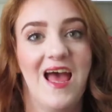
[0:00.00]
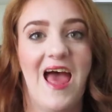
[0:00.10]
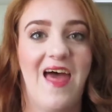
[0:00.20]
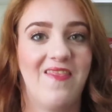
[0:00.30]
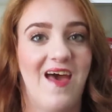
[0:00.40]

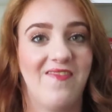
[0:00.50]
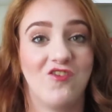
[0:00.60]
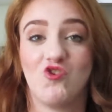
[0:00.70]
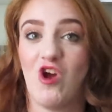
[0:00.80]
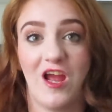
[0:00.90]
And then the
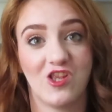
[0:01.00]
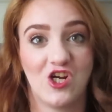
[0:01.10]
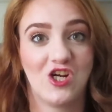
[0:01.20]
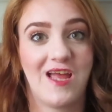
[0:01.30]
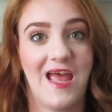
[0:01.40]

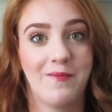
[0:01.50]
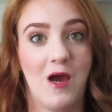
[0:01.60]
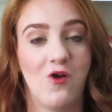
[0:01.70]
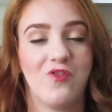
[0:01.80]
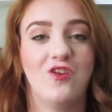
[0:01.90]
trailer came
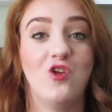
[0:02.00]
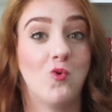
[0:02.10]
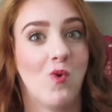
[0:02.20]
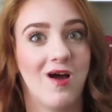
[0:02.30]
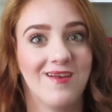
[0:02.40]
out, the new
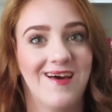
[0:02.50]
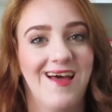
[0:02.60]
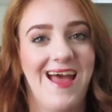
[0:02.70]
one,